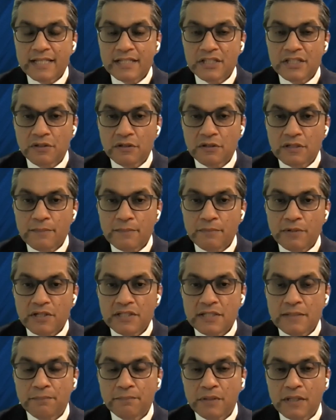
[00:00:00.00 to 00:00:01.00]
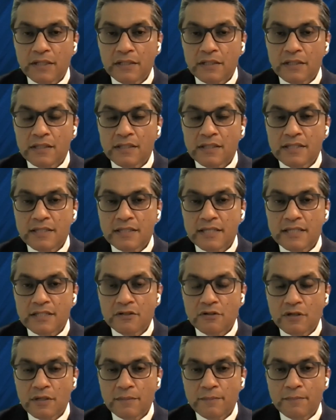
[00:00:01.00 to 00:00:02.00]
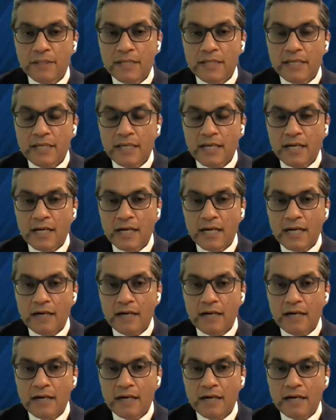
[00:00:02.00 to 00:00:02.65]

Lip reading: and certainly breast implant illness is going to be